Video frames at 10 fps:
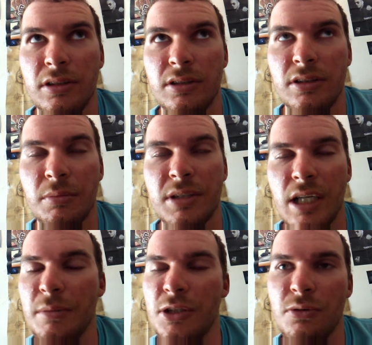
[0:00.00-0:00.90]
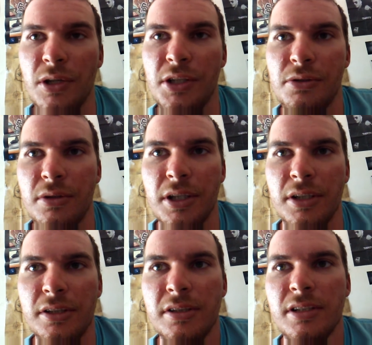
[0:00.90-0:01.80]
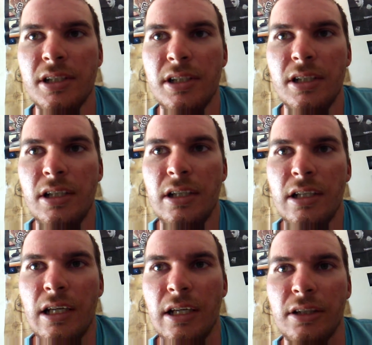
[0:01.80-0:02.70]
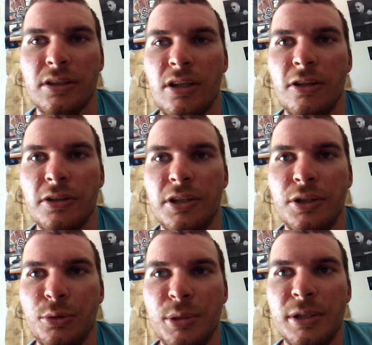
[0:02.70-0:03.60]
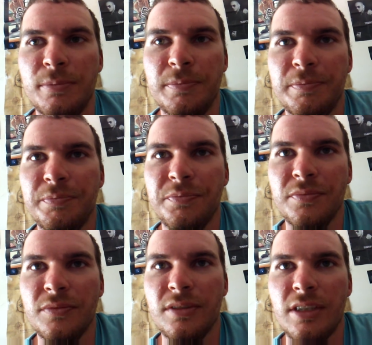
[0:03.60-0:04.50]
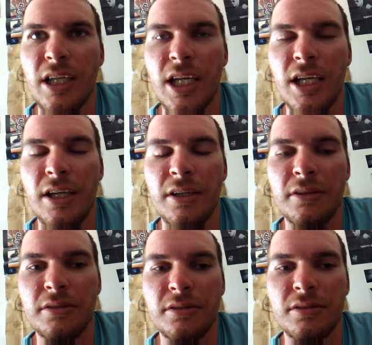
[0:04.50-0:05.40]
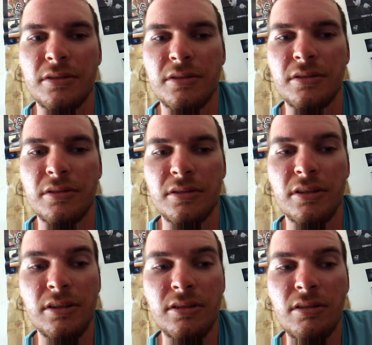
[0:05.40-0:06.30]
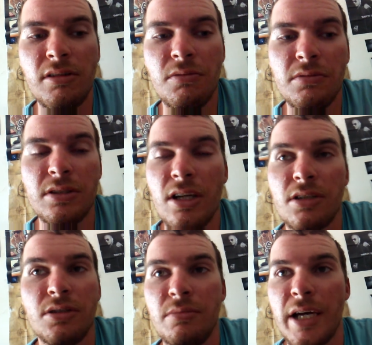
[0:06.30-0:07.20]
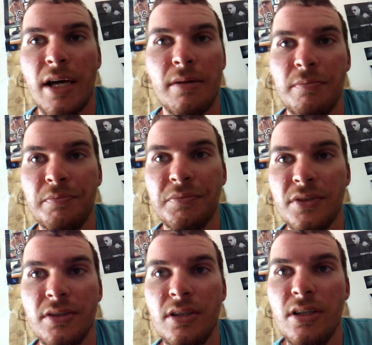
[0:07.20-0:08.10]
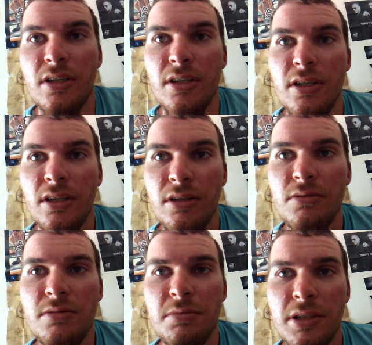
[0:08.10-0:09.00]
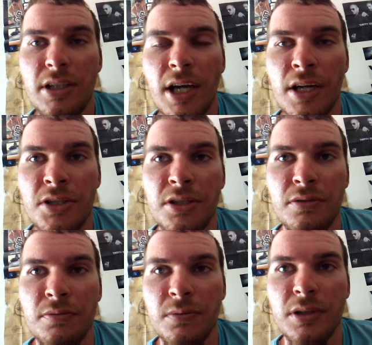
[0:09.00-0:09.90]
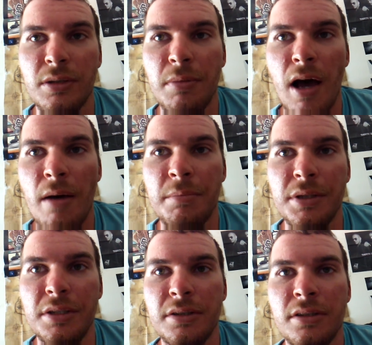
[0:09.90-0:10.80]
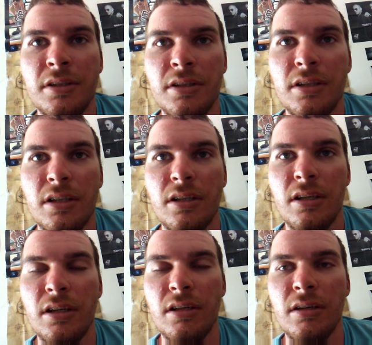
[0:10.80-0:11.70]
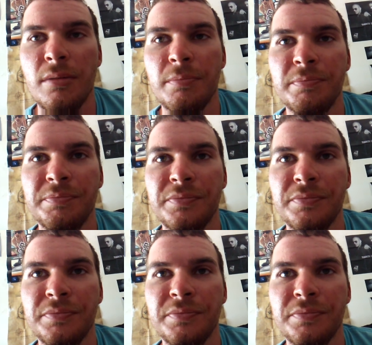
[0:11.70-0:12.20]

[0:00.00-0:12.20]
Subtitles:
sometime in 2020, and it's called Human, and this song was not too bad. It was pretty catchy with the pop beat. Their